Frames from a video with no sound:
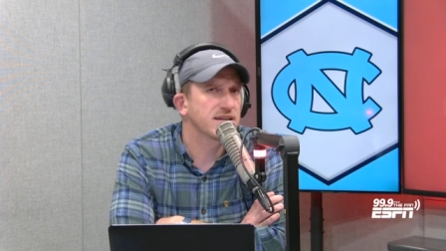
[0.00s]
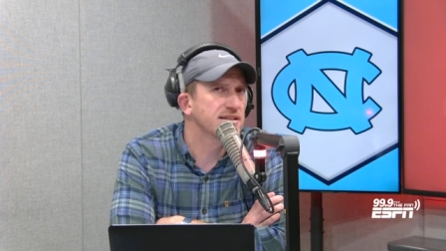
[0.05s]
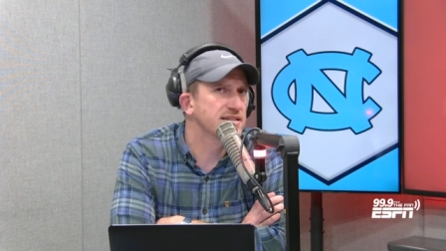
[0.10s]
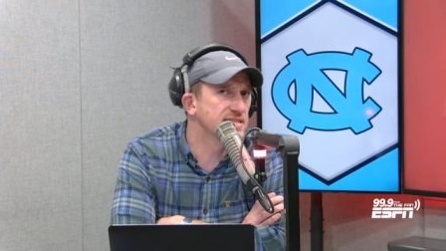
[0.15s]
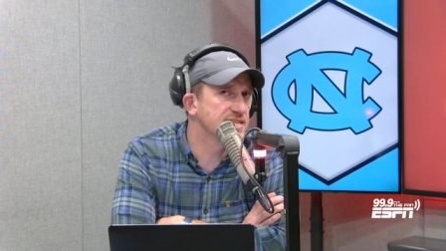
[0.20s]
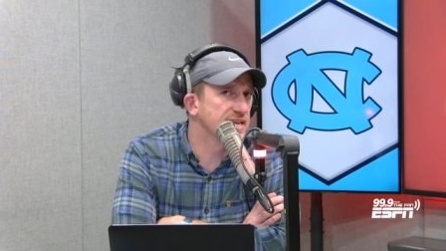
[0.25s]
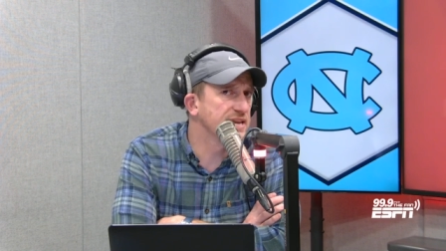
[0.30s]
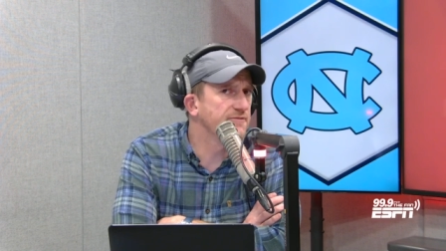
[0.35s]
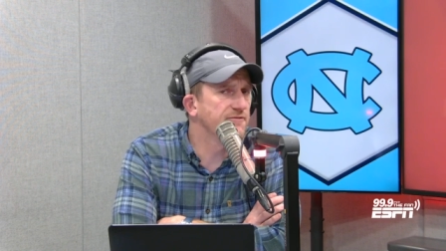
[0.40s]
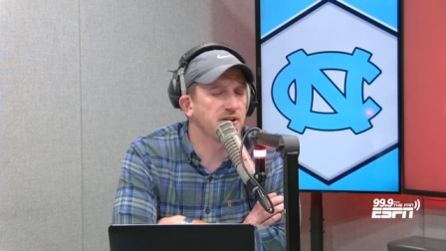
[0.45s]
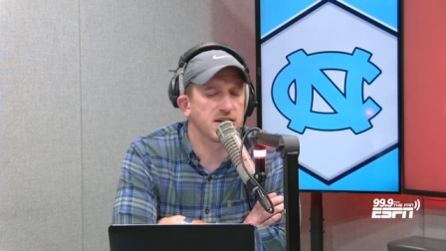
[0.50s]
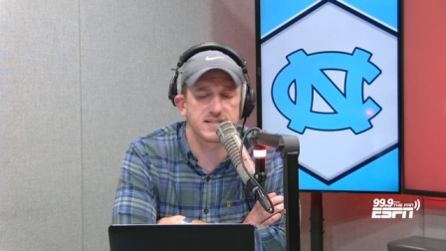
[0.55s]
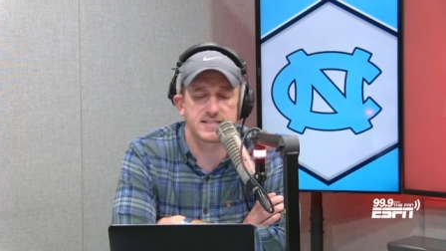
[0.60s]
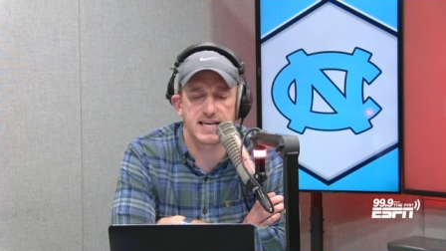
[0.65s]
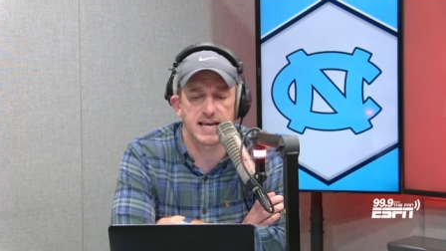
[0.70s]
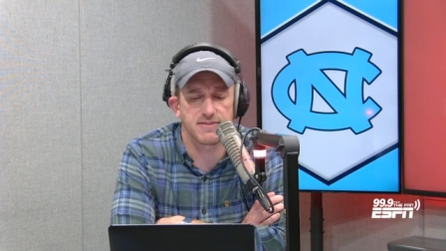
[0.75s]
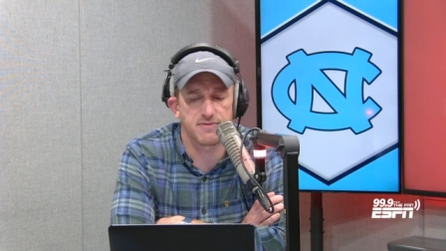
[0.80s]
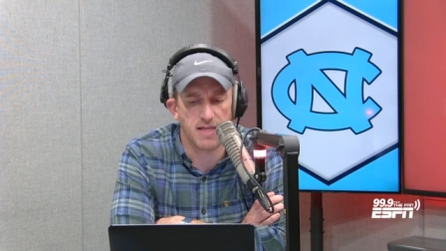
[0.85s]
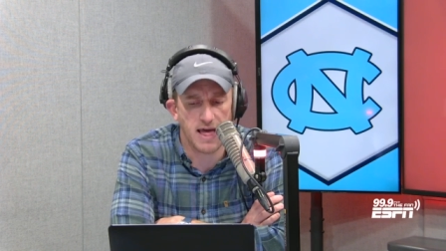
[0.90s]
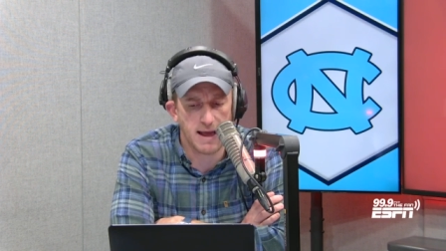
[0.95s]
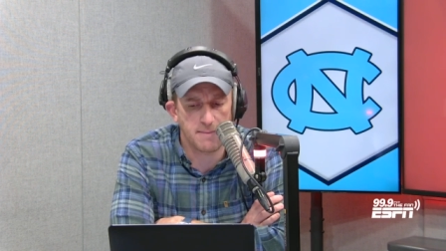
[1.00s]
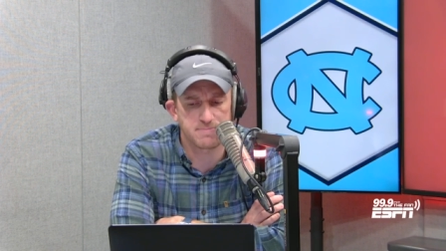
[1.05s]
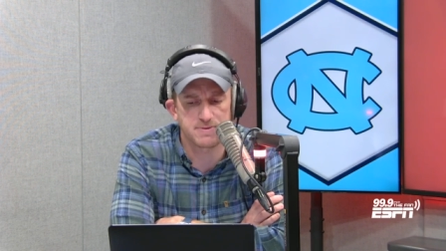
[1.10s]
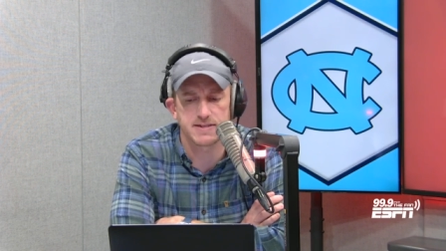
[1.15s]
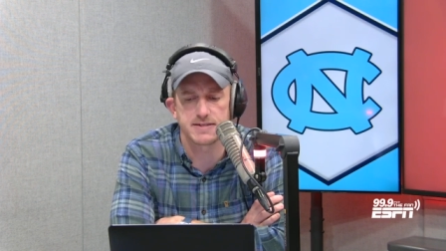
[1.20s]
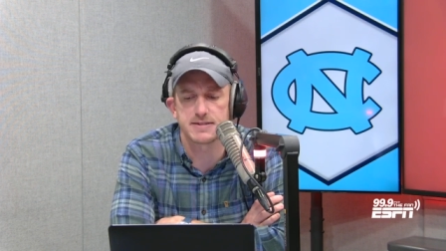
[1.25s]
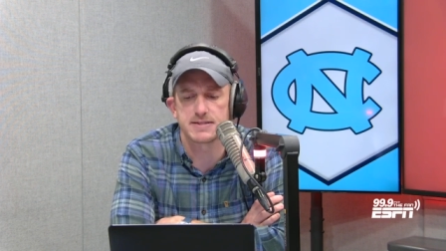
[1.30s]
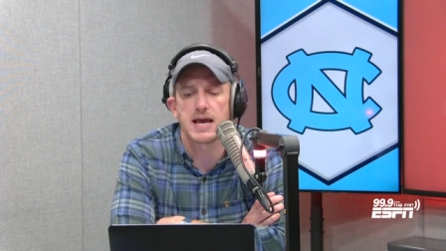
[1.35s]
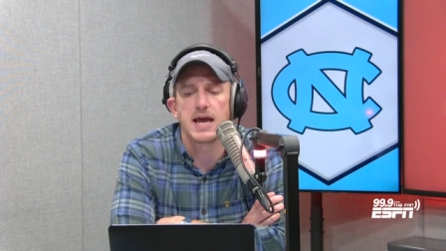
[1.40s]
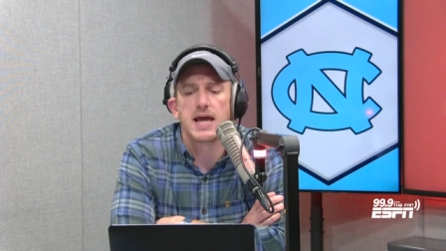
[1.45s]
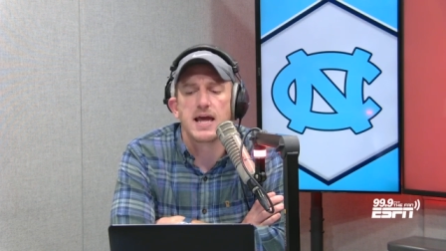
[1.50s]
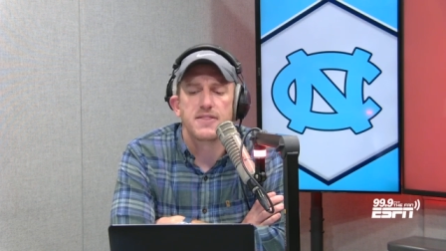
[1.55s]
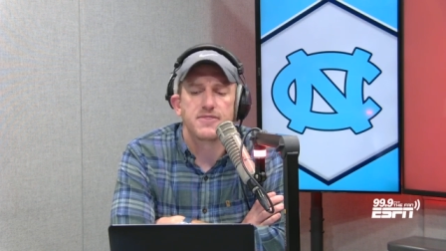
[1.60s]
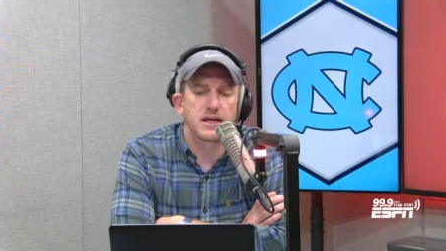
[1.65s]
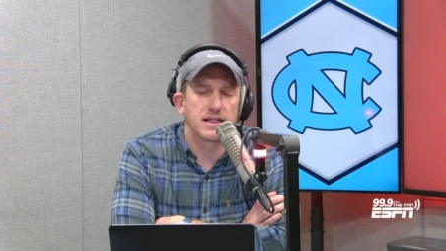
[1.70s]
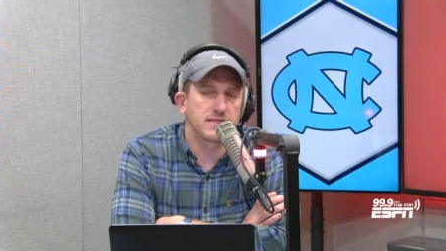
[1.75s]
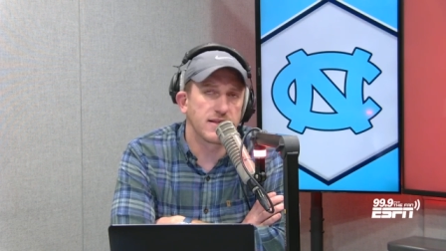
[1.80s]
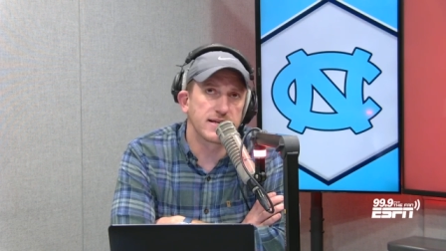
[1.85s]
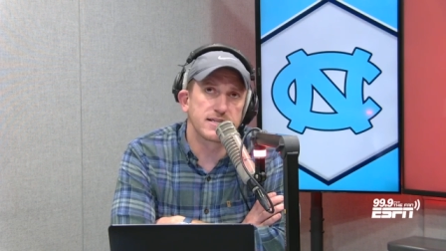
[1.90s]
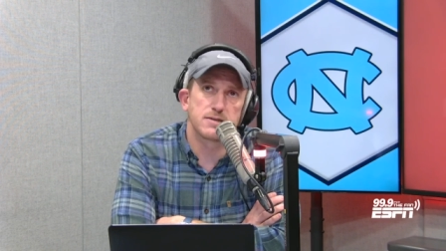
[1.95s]
defense had lapses
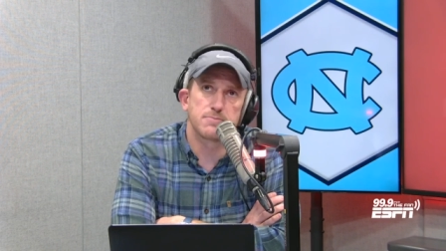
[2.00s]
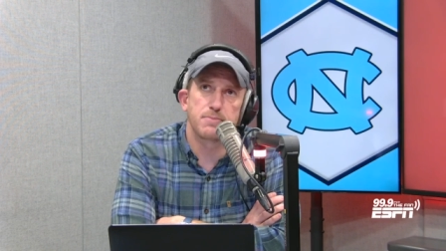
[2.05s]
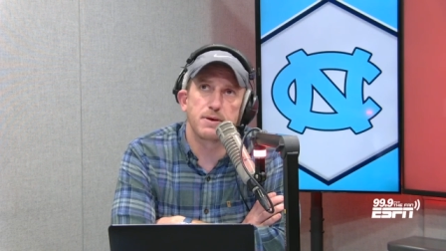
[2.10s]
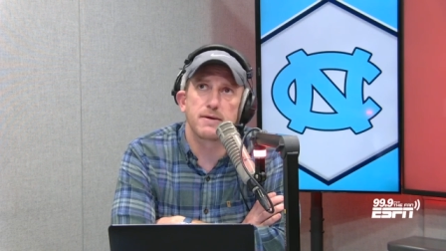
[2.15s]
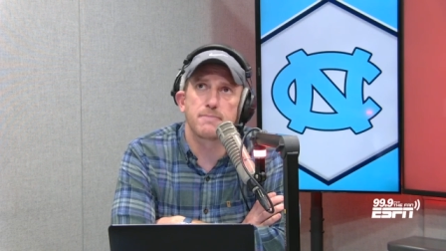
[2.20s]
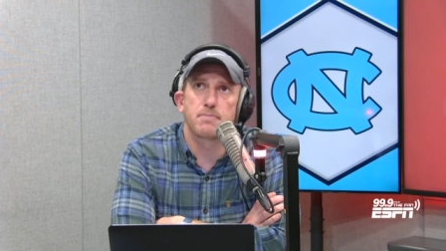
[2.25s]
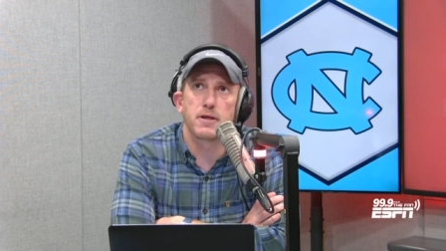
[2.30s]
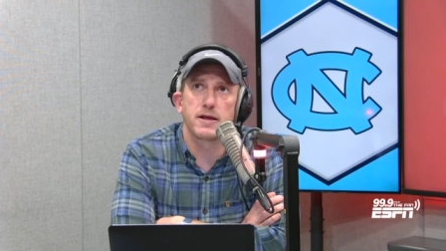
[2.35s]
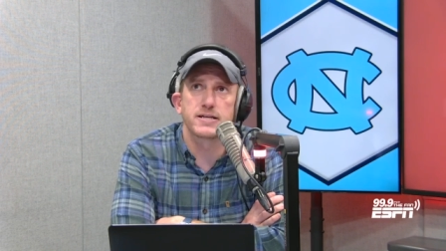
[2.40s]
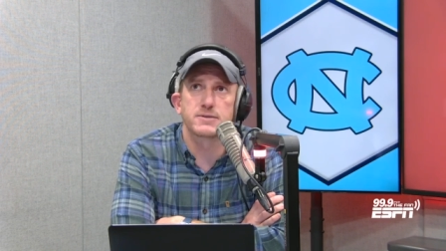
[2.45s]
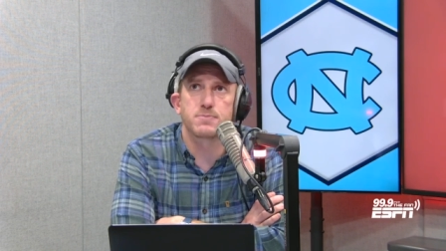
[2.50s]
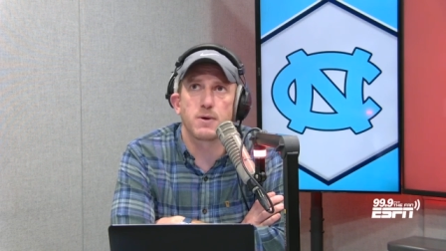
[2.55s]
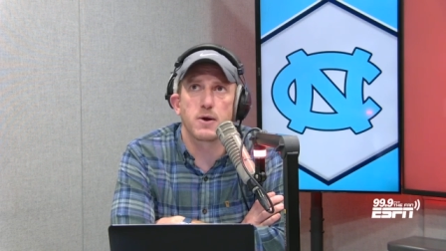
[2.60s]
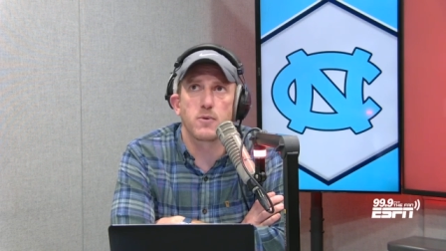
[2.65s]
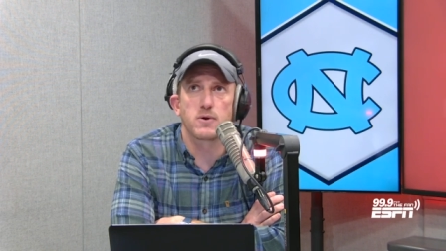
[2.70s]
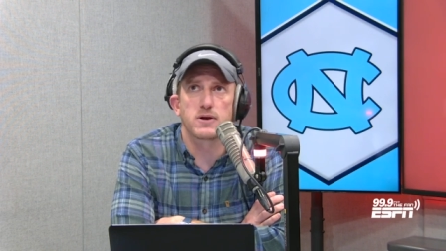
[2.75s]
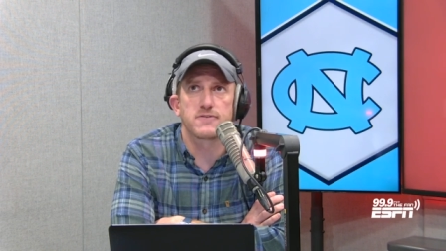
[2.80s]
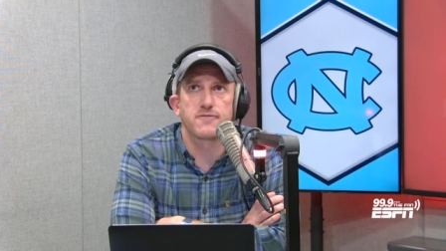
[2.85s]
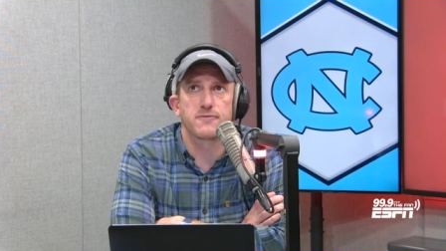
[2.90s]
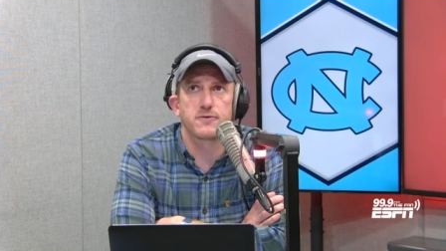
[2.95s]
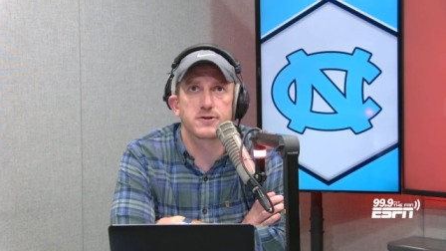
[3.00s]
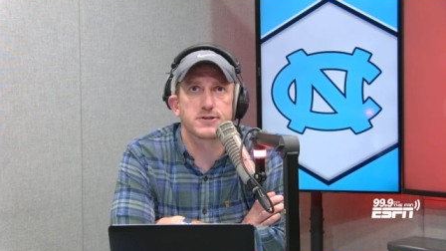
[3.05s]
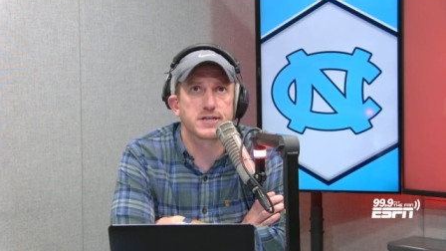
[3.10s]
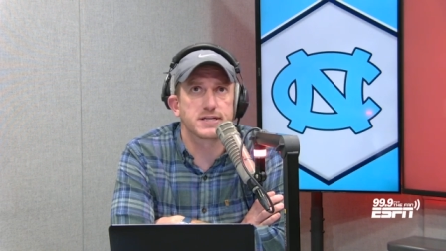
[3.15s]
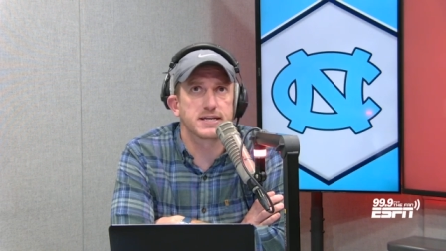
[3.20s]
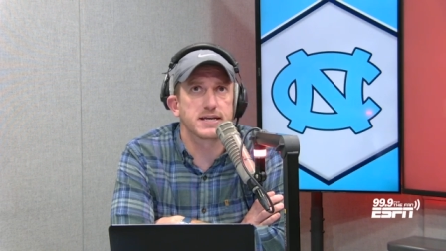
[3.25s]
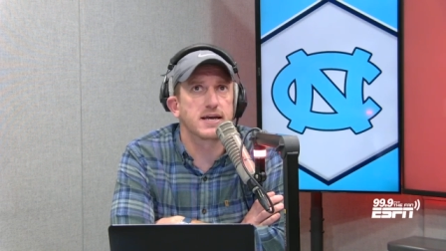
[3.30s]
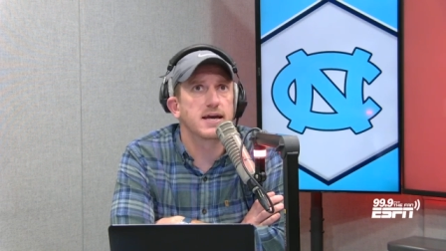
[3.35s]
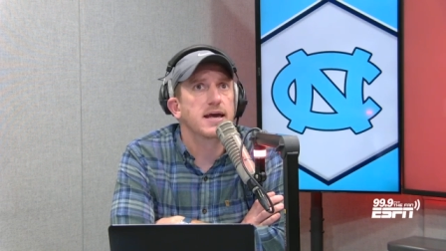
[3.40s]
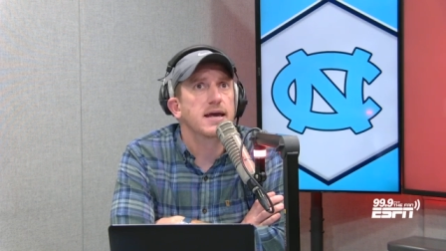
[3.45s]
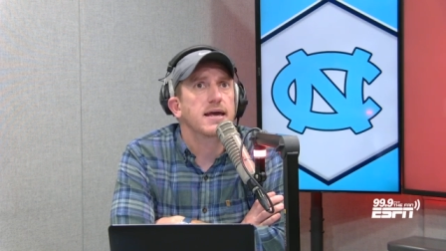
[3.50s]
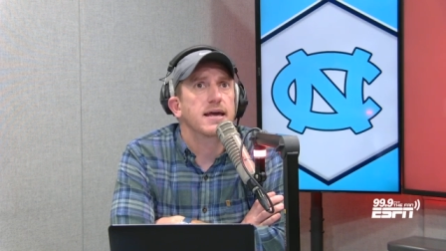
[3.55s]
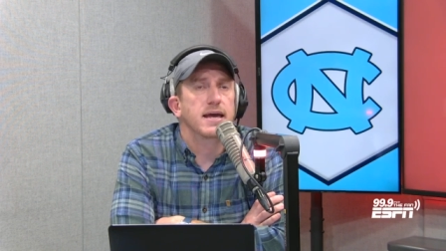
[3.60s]
that led to big plays by West Virginia.